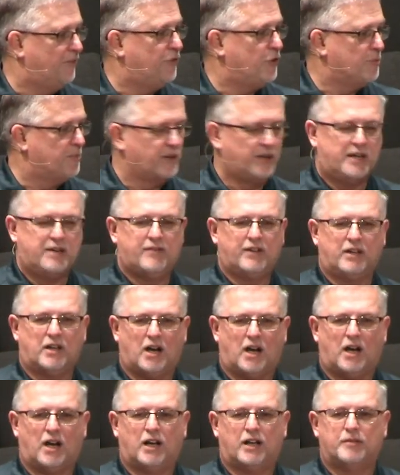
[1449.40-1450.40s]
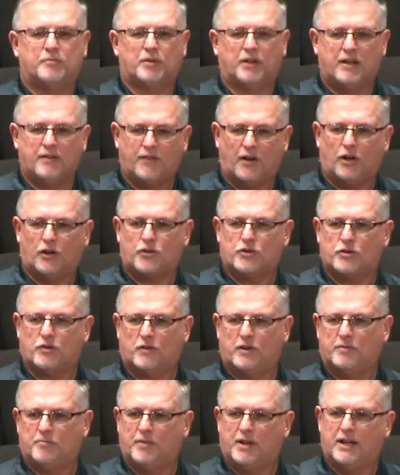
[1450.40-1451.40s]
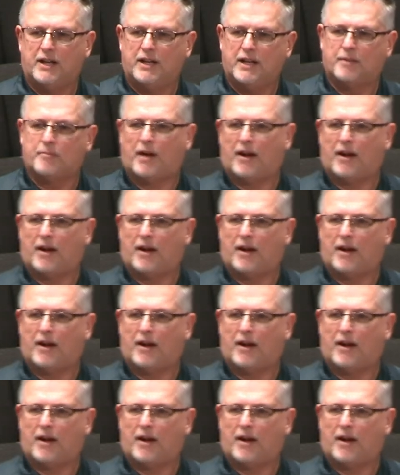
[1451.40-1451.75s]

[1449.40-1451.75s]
If you believe in God, believe also in me.